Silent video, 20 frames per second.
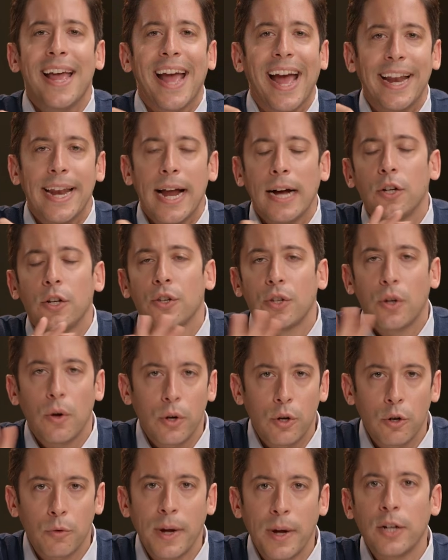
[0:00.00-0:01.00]
and not just go
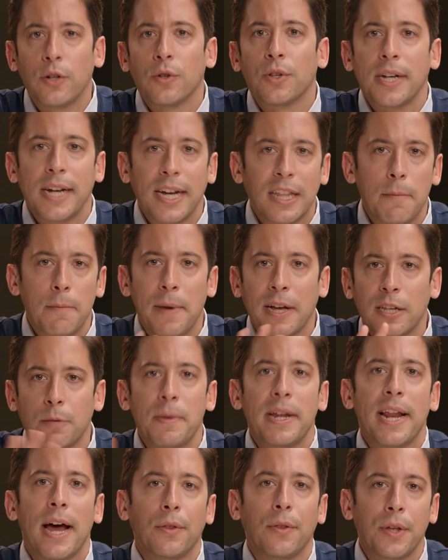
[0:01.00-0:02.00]
to Good Ranchers and get the best
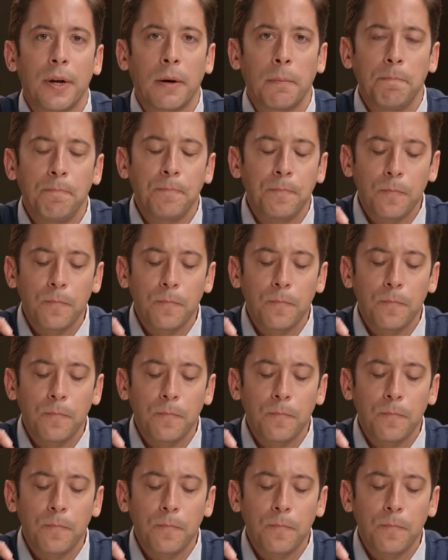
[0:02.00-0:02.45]
meat out there.